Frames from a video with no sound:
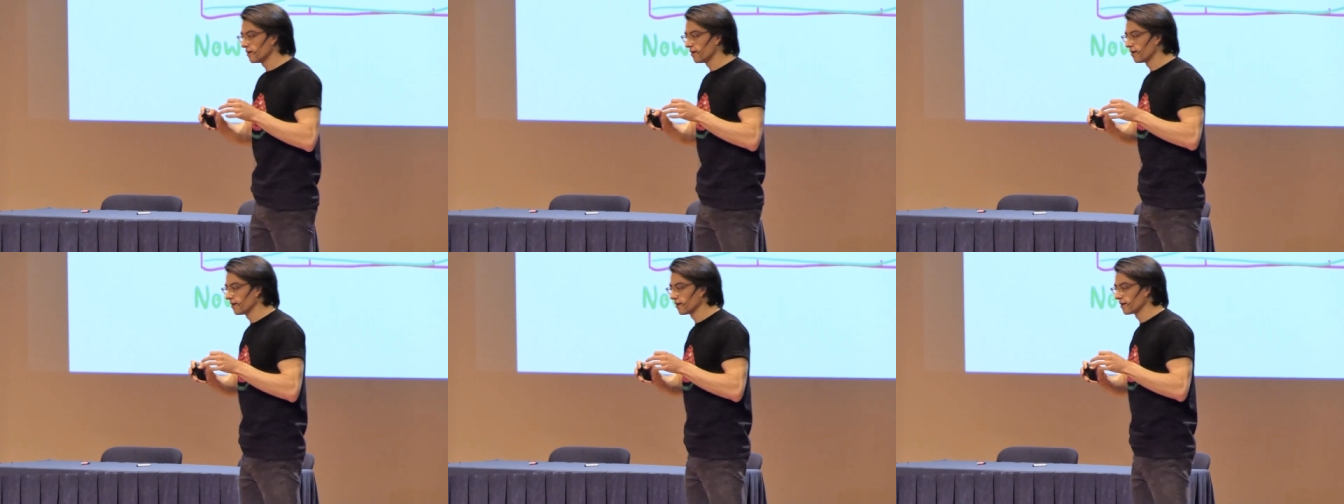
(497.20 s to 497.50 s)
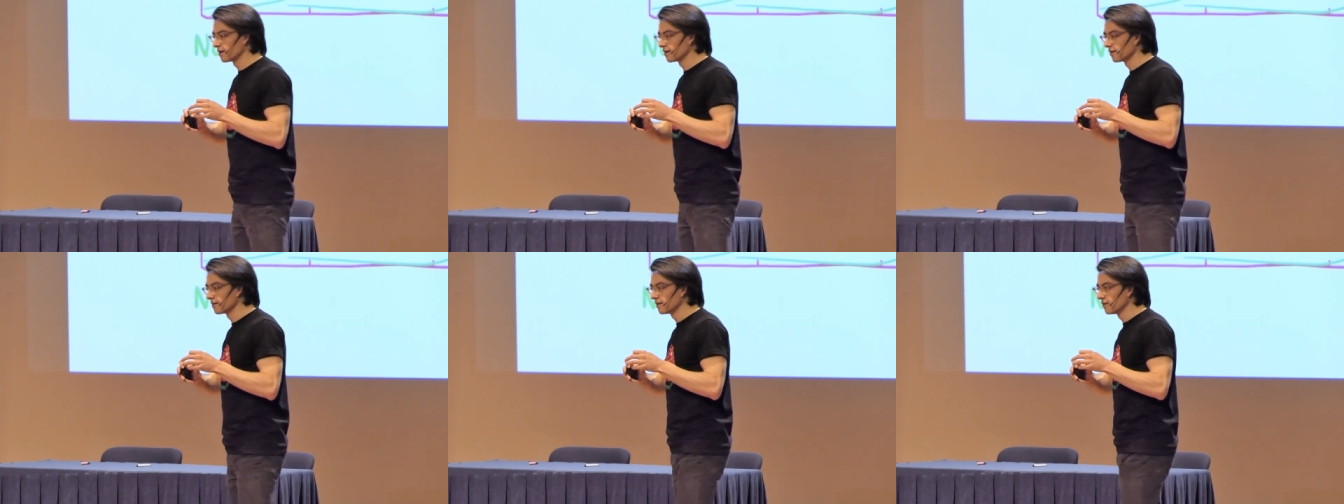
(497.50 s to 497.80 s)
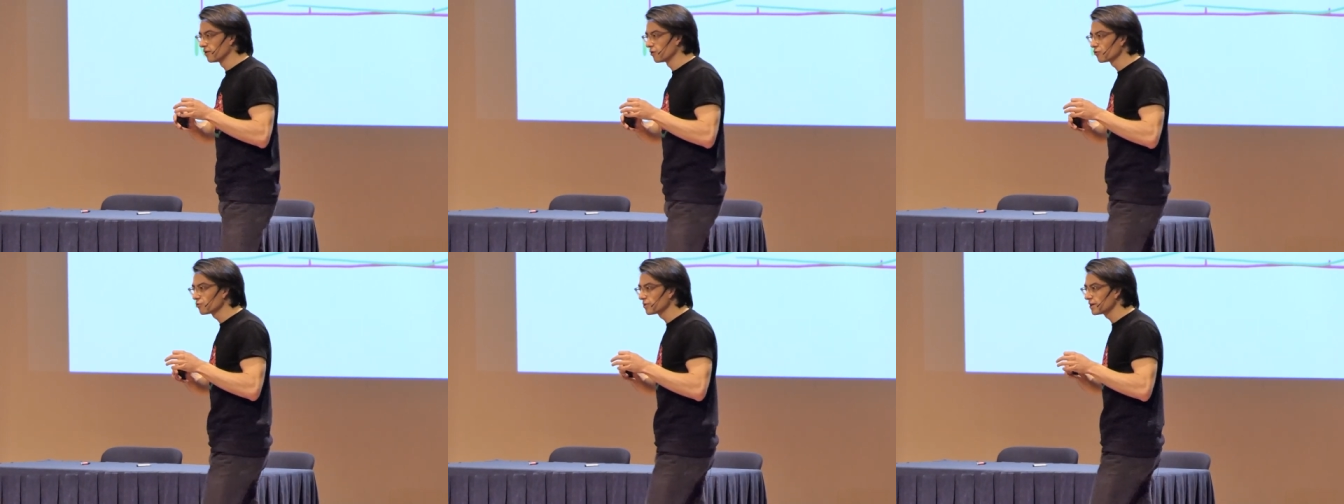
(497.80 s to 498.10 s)
are
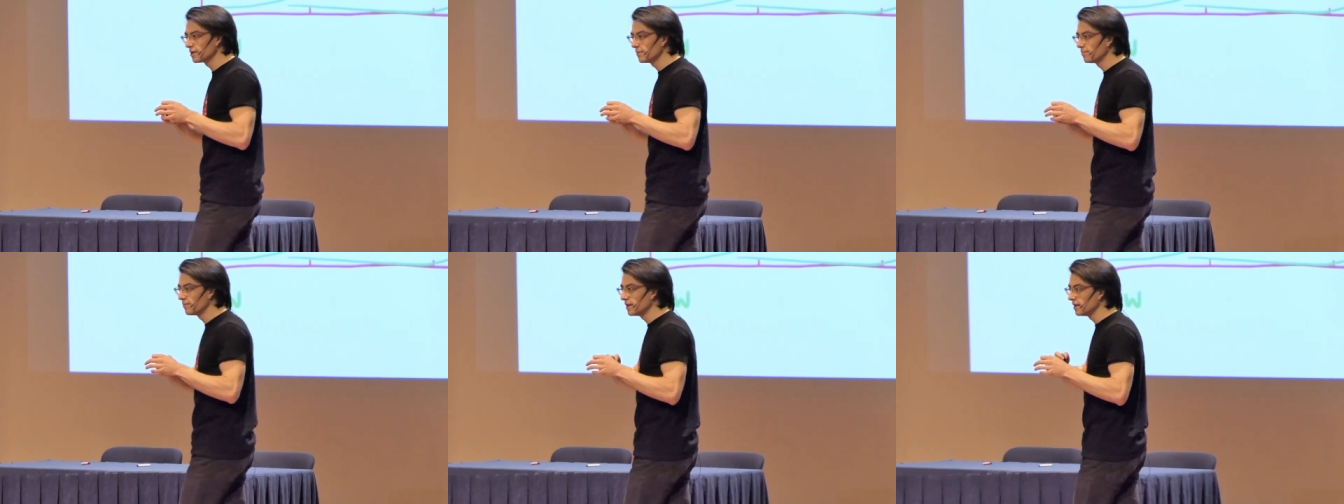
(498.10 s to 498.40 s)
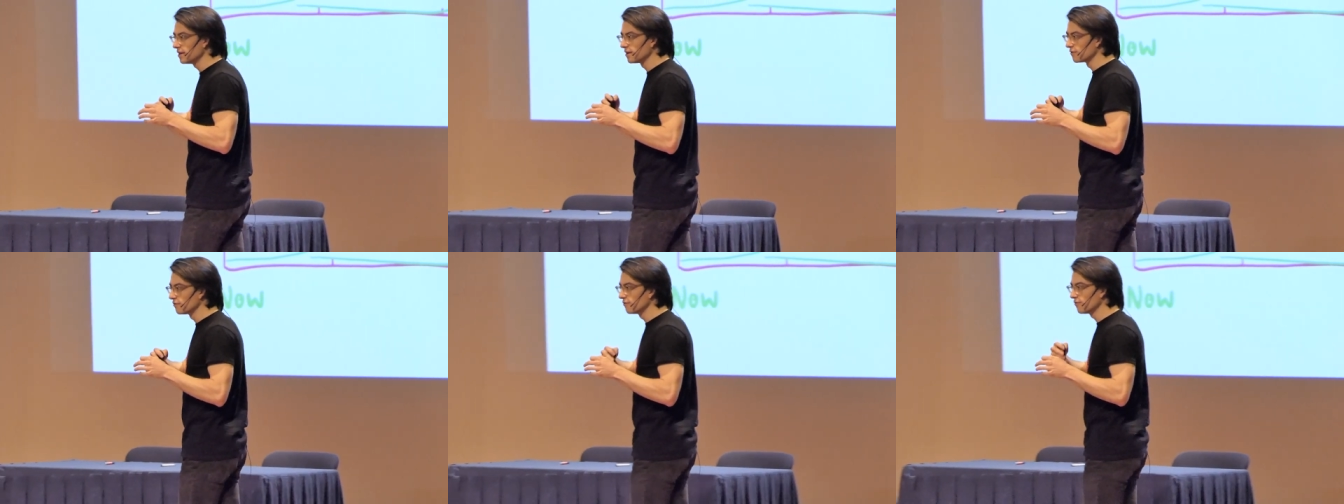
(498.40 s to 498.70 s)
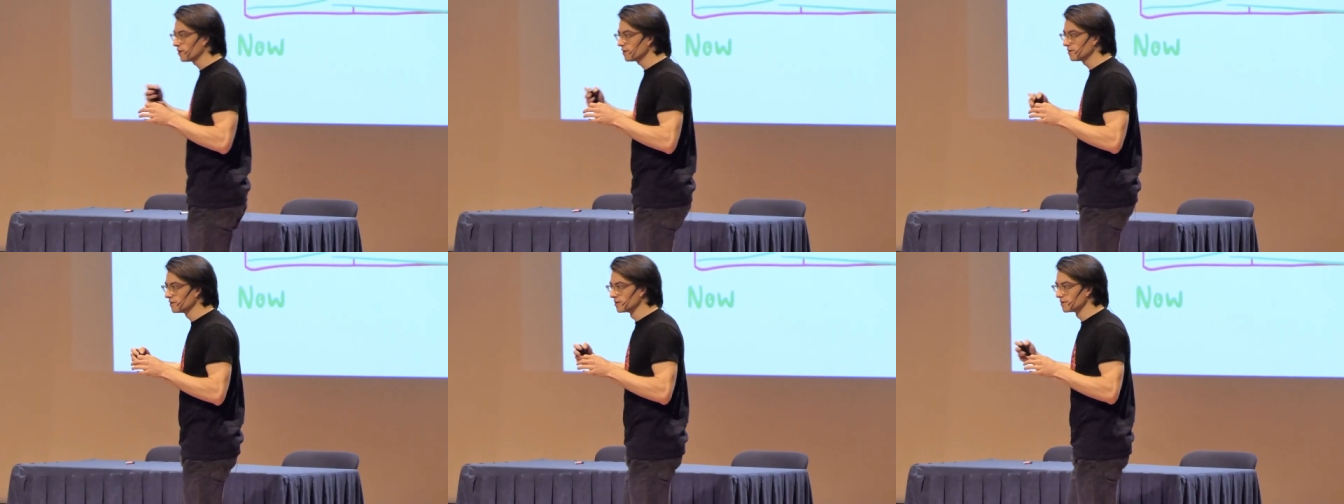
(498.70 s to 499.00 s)
already being
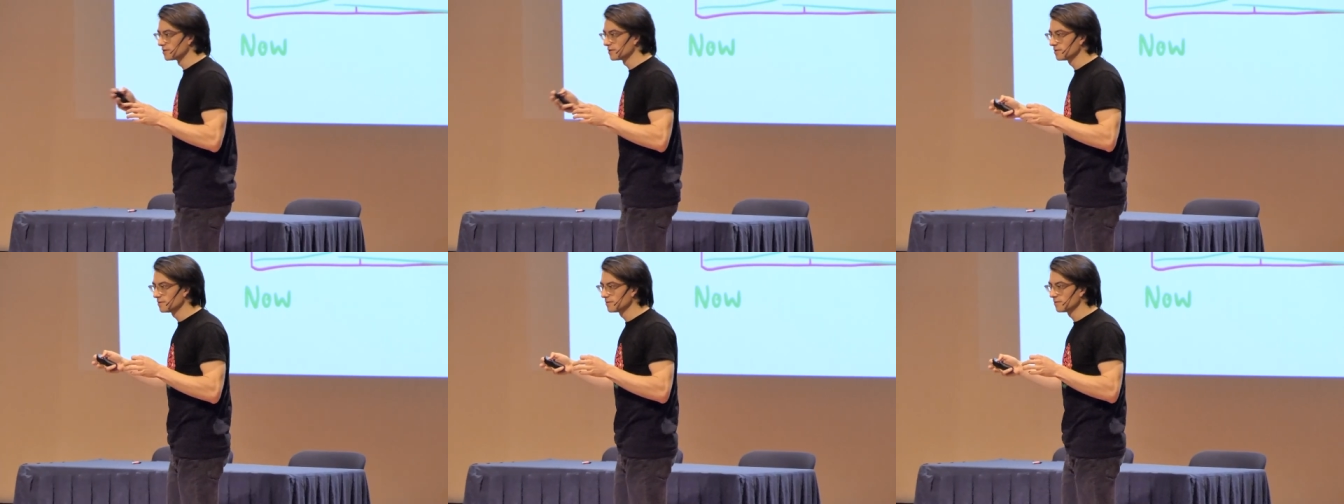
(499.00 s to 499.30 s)
funded,